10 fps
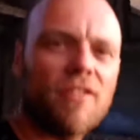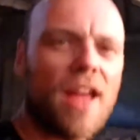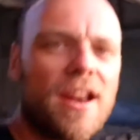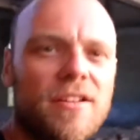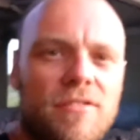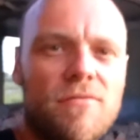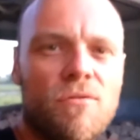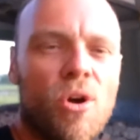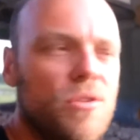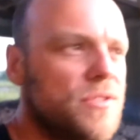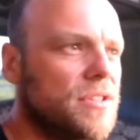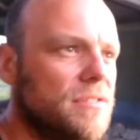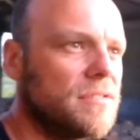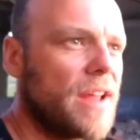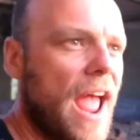created roads
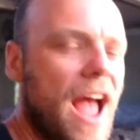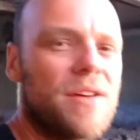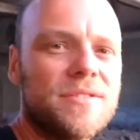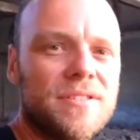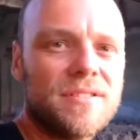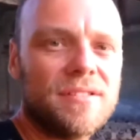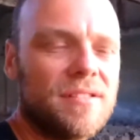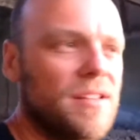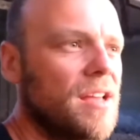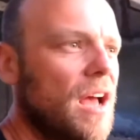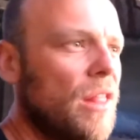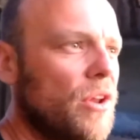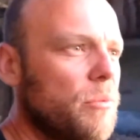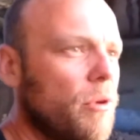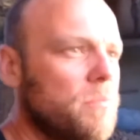and houses, and a
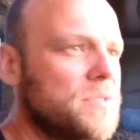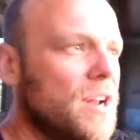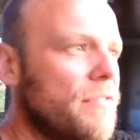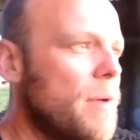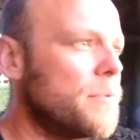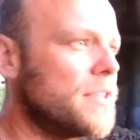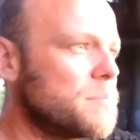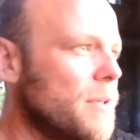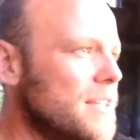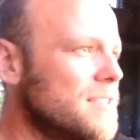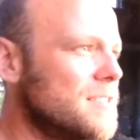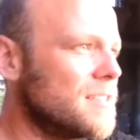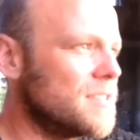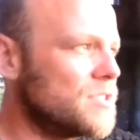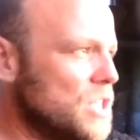lot of the problems that I've had with this place is
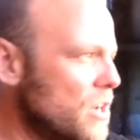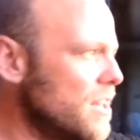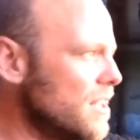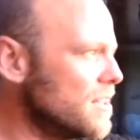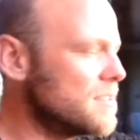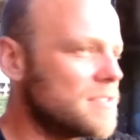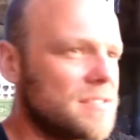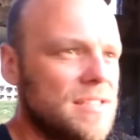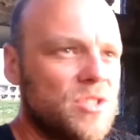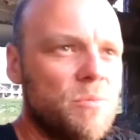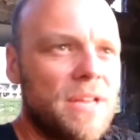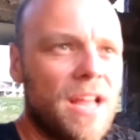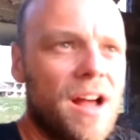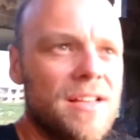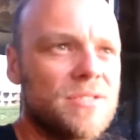that it's dirty and there's too many
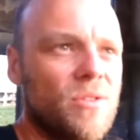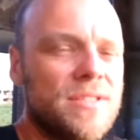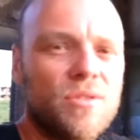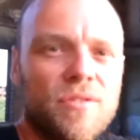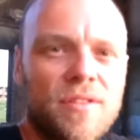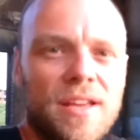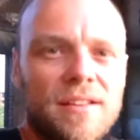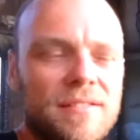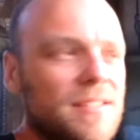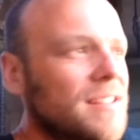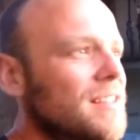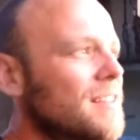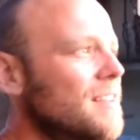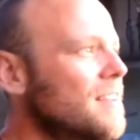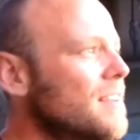cars and all that sort of thing, and
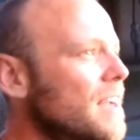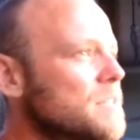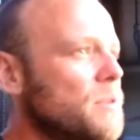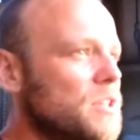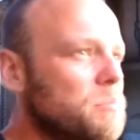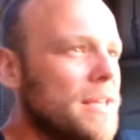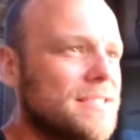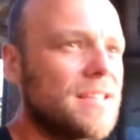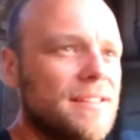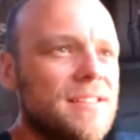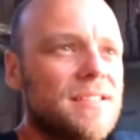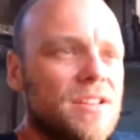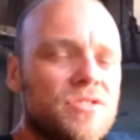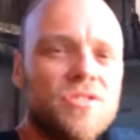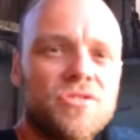it's because places like this
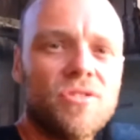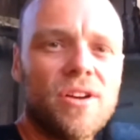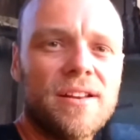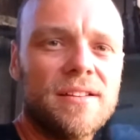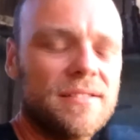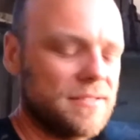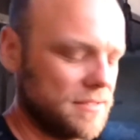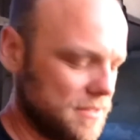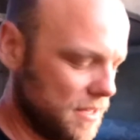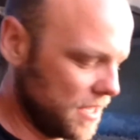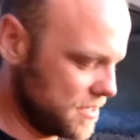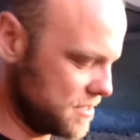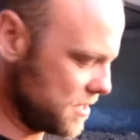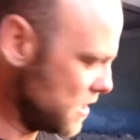gets destroyed. And